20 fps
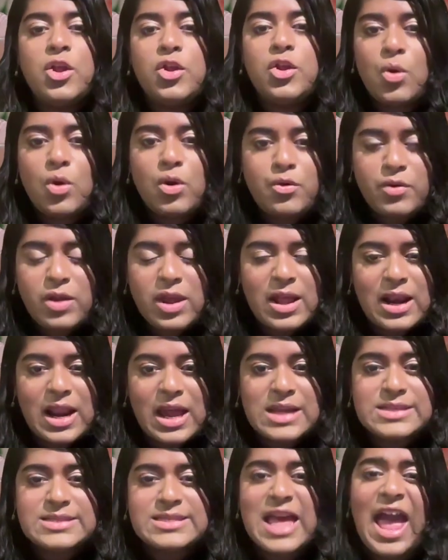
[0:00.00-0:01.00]
you'll
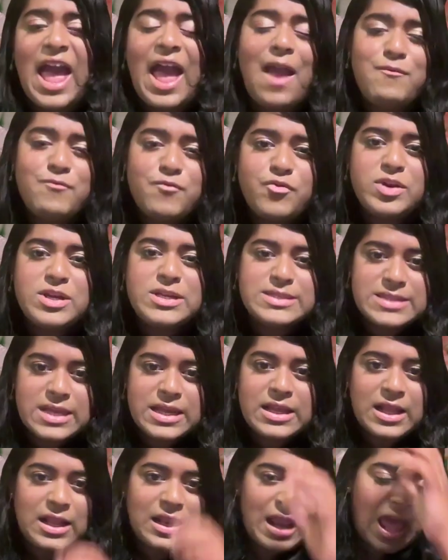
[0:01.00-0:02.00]
realize every
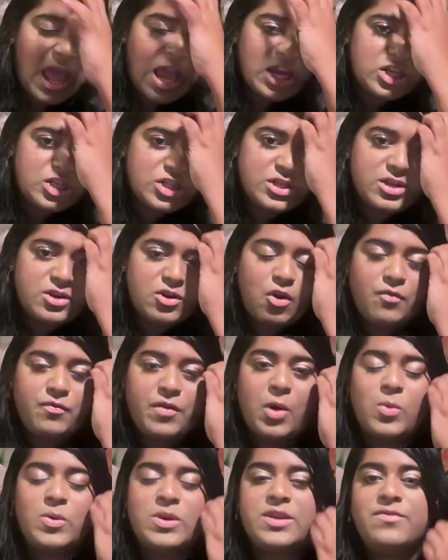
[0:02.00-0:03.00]
single action
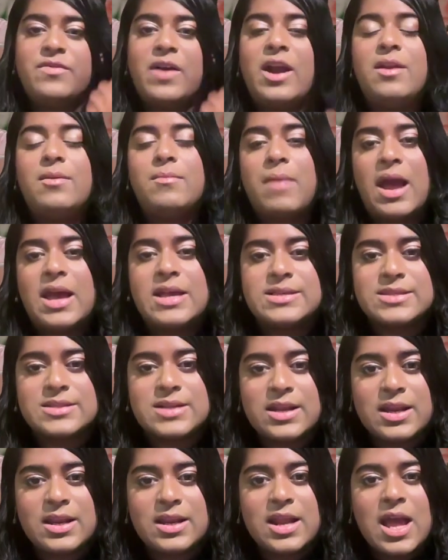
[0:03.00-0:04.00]
of our divine
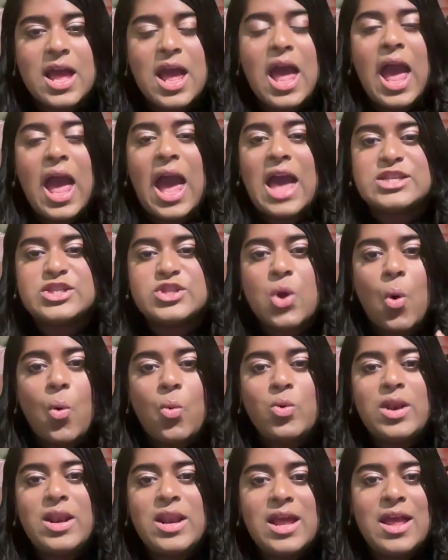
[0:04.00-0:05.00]
masculine has
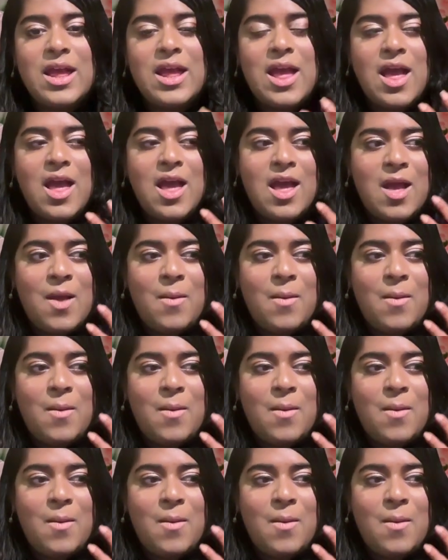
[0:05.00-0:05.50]
only